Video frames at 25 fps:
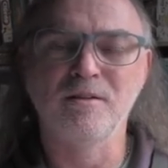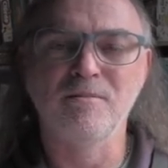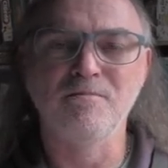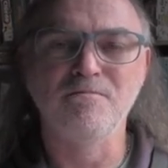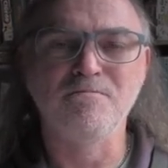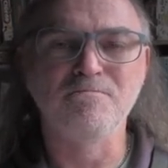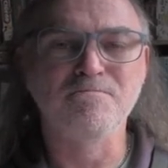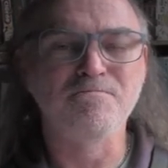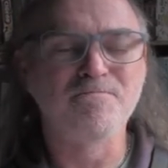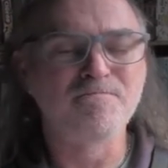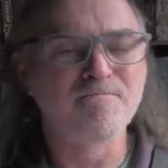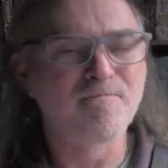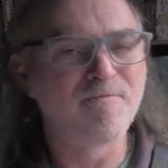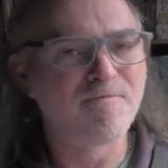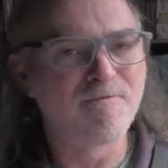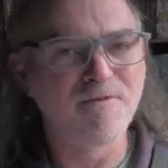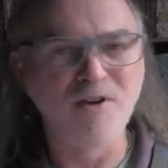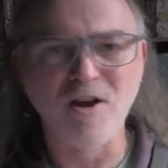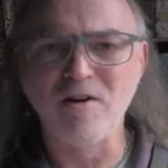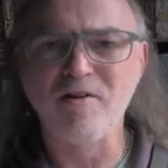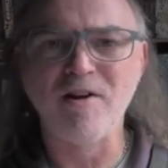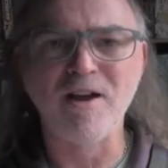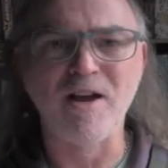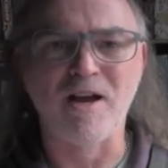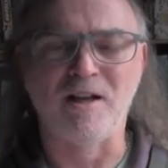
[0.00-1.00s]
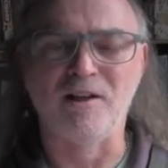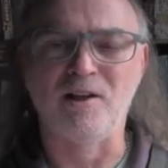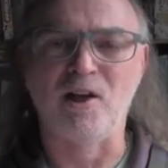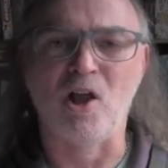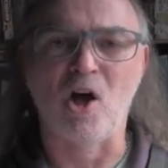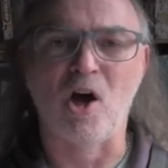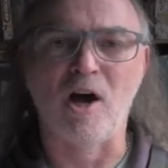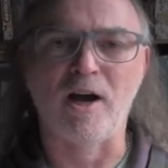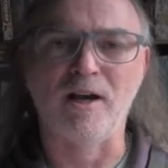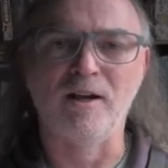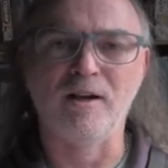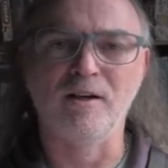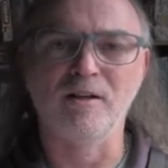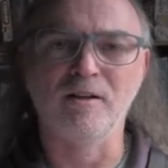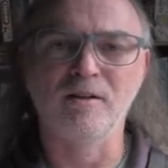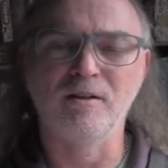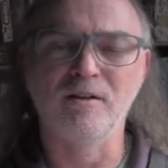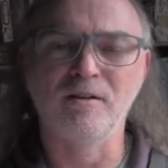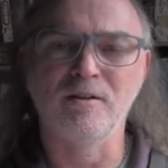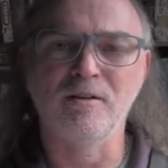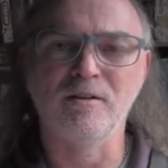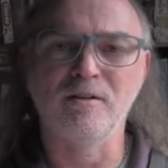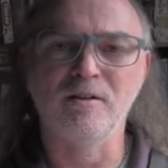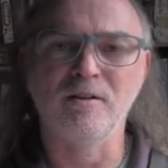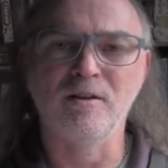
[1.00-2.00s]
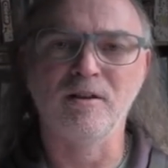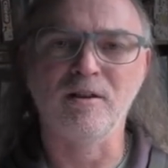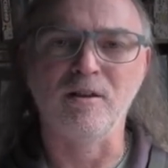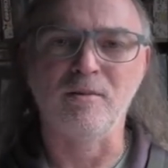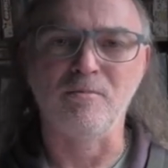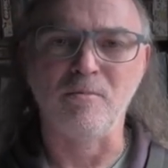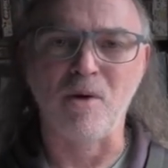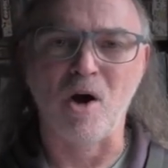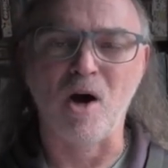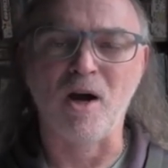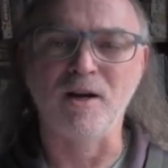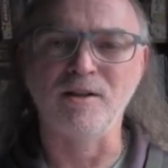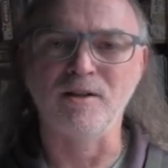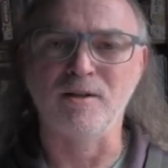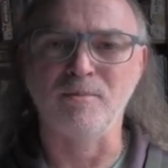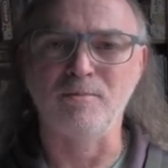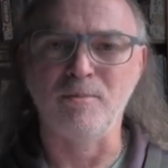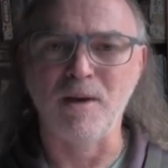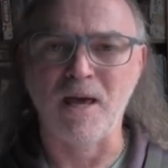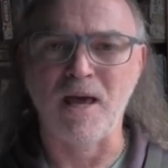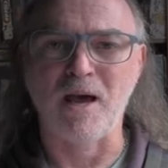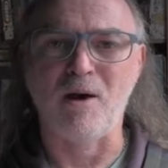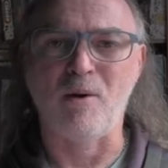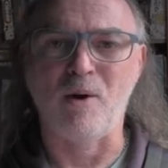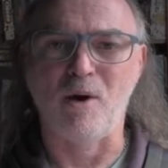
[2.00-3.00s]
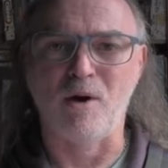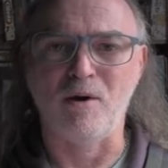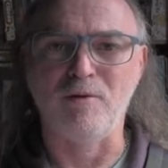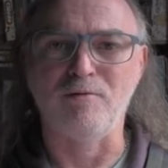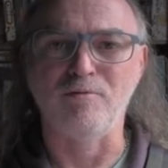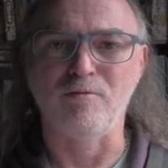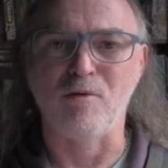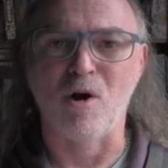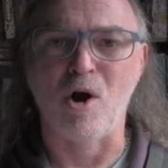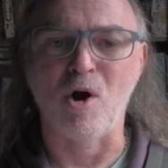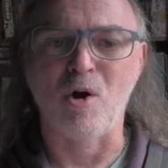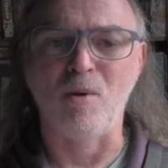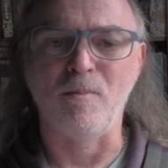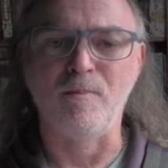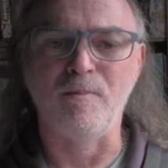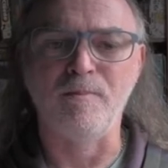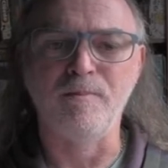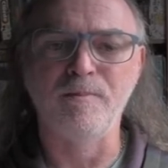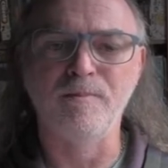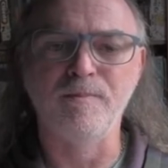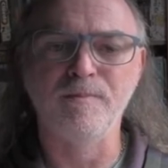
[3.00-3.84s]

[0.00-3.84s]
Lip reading: very unlike the might and power of Rome.